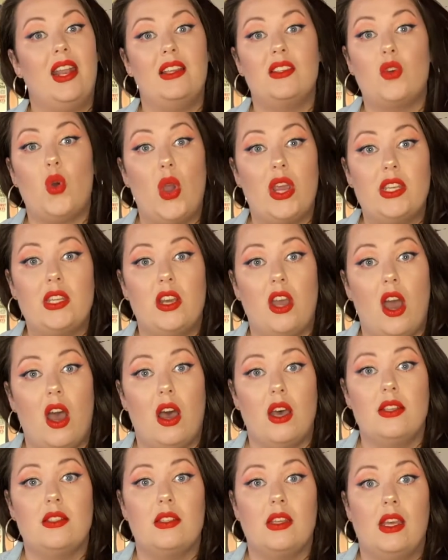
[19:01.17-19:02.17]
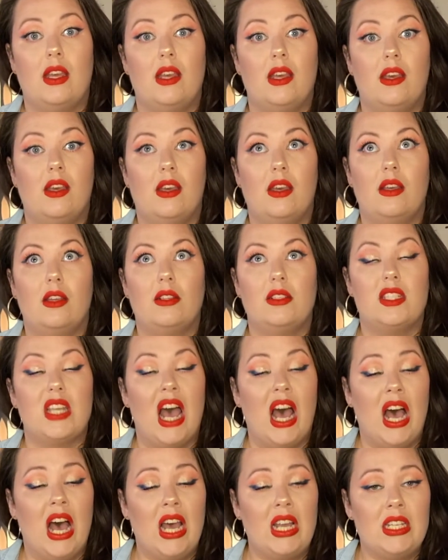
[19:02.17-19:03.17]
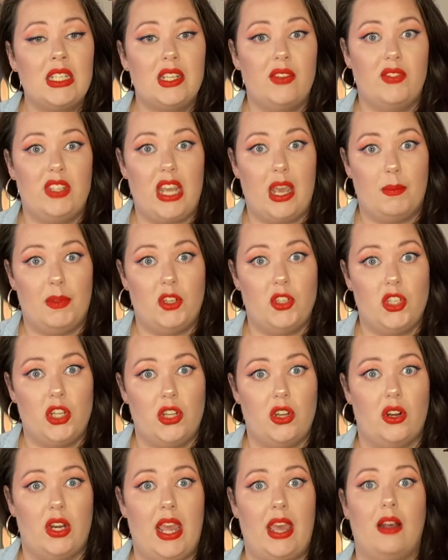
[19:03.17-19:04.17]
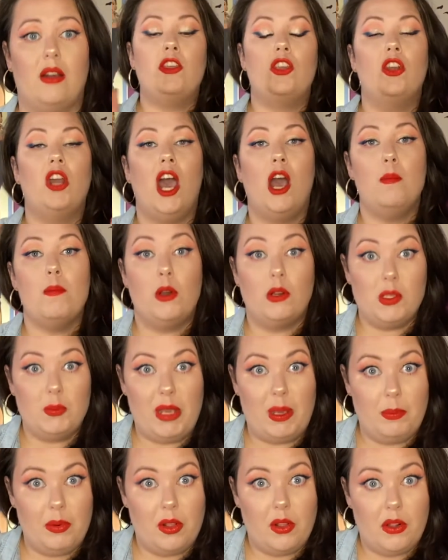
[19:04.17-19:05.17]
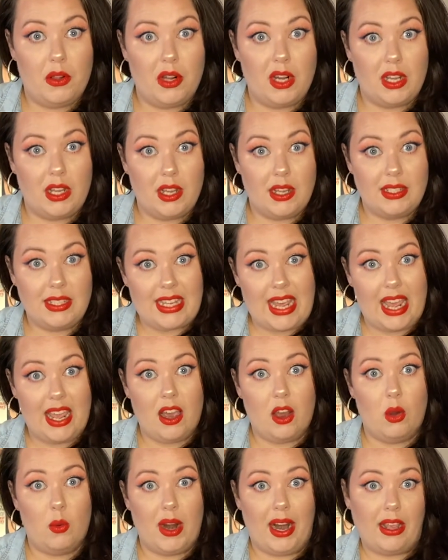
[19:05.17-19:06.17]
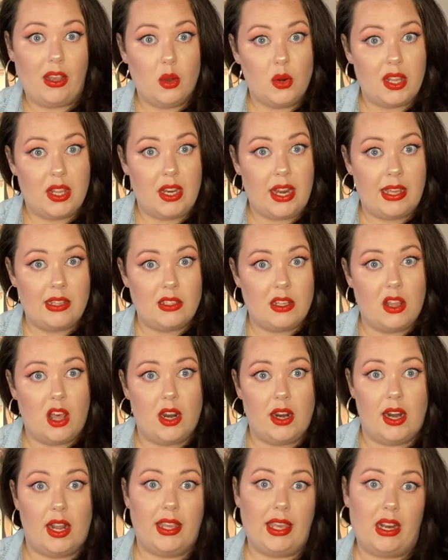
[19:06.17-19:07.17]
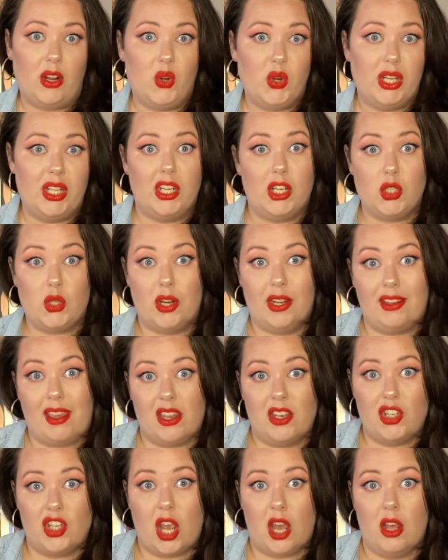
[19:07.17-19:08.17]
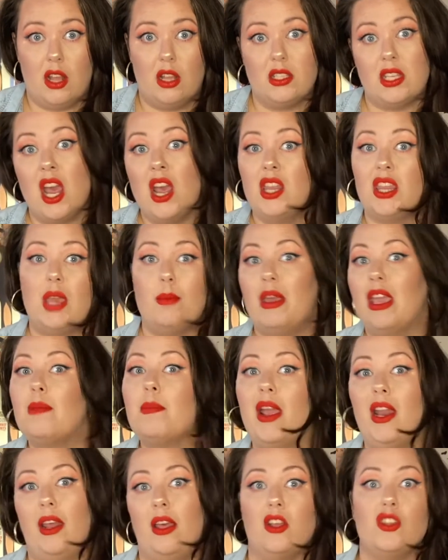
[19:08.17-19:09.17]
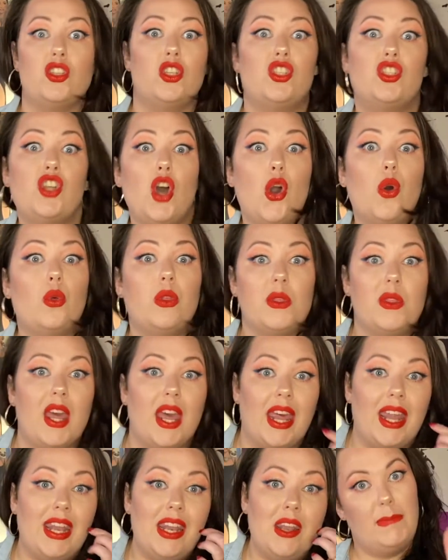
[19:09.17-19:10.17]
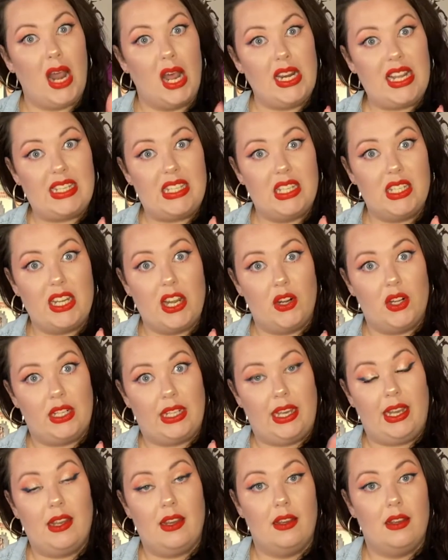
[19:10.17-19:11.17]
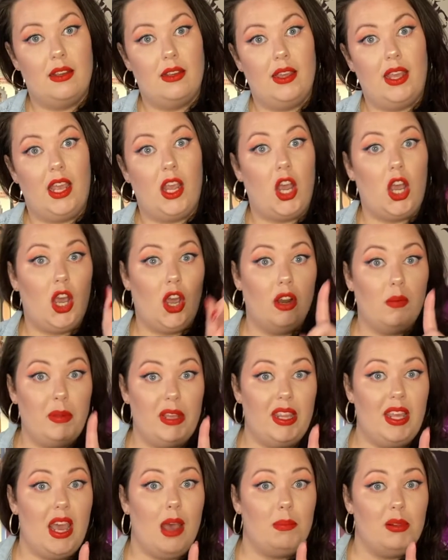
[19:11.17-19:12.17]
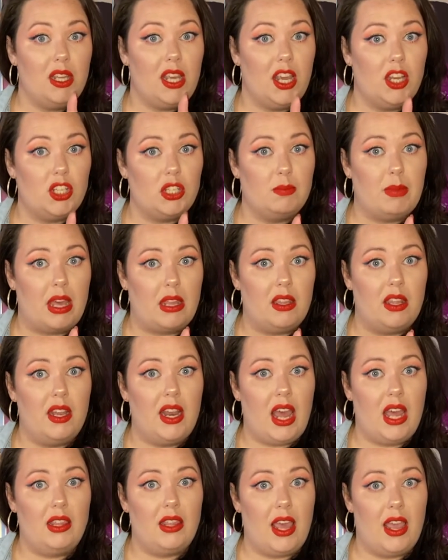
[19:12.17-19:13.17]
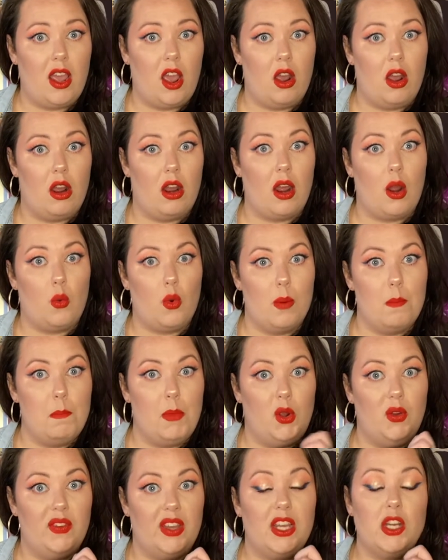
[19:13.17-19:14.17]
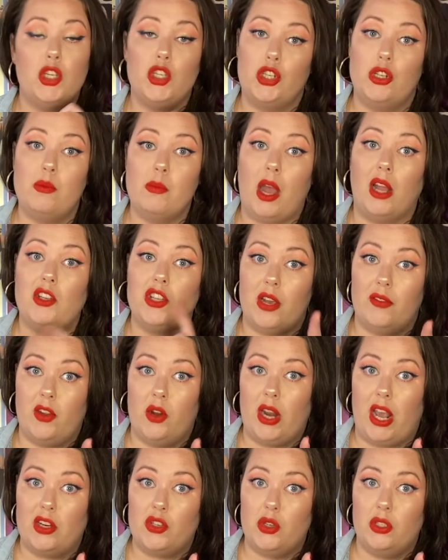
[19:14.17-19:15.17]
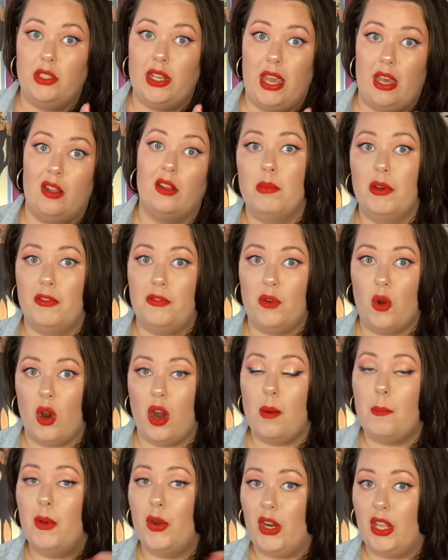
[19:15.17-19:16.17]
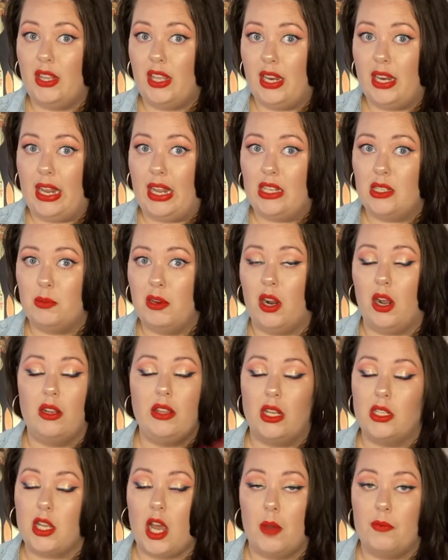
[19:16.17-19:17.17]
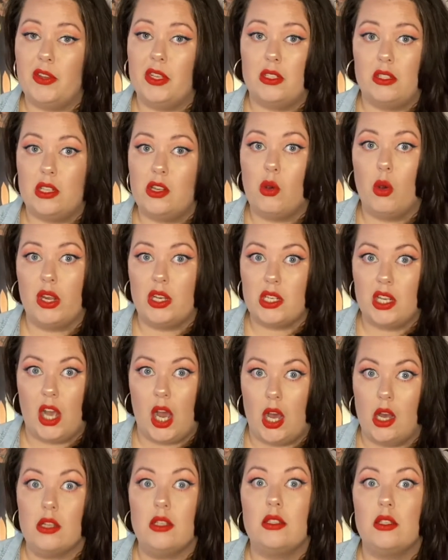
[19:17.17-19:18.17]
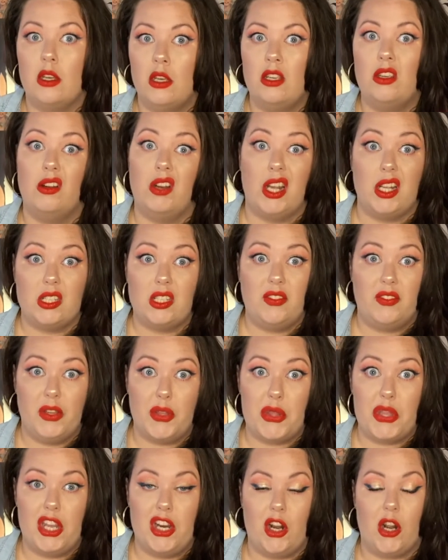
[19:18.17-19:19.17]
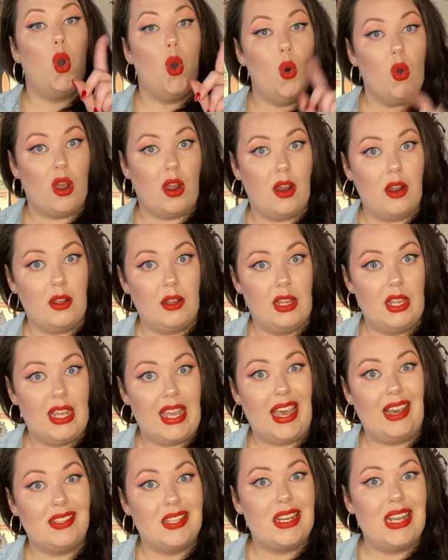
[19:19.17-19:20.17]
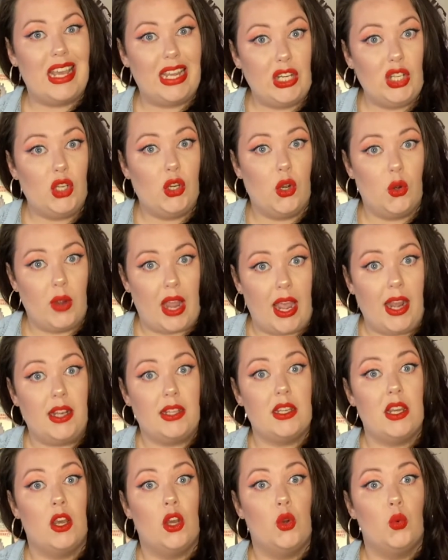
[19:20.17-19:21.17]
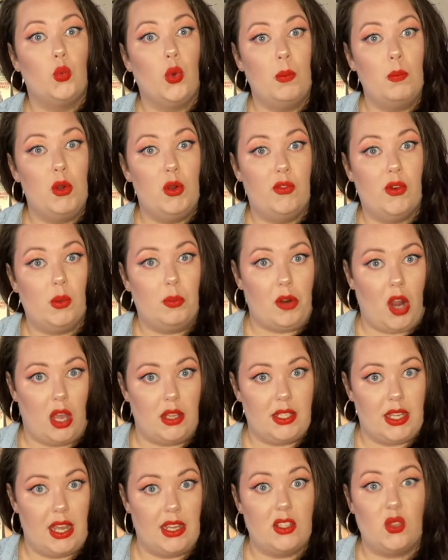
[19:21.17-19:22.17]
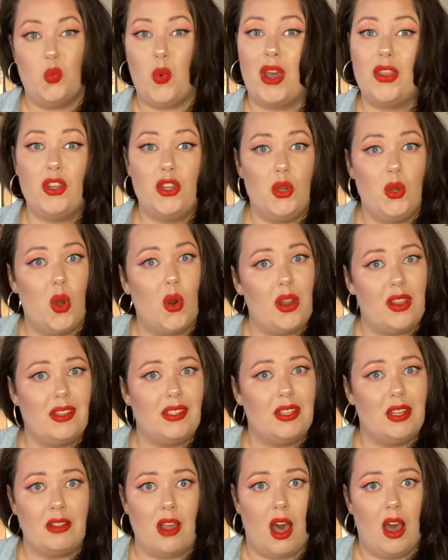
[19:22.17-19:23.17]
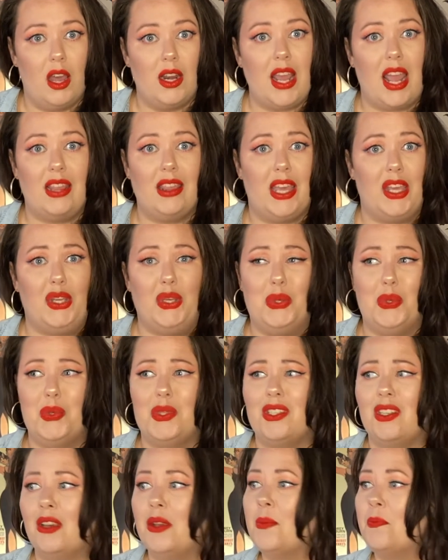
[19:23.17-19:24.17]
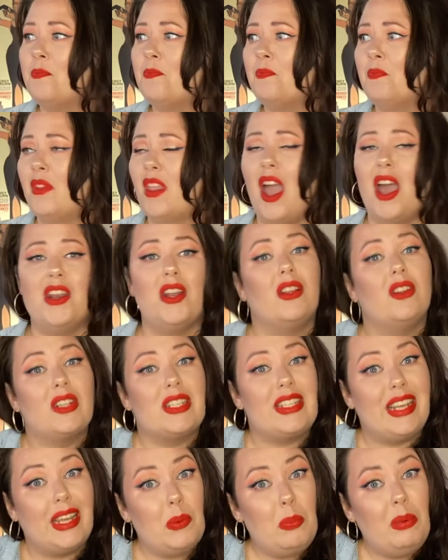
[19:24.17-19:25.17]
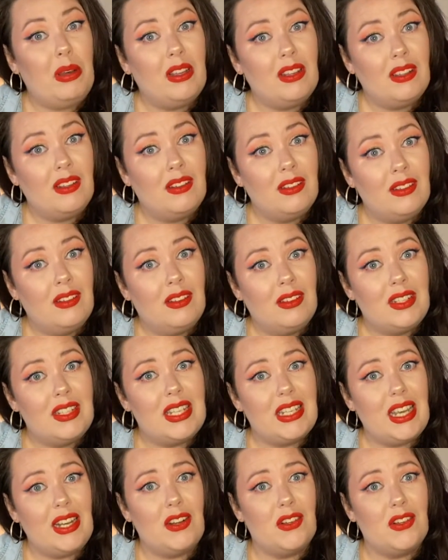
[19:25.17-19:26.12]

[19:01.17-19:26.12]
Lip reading: is going to cause tons of damage to your nail. You know how most people say, oh, when I go to the nail salon and I get acrylics or I get gels, they make my nails so thin? Not necessarily. It could be the application method and they are removing too much of your natural nail before putting the enhancement on. That's obviously going to cause your nails to feel thinner. Or it's an incorrect removal process. Whether you go to the salon and they use another tip to get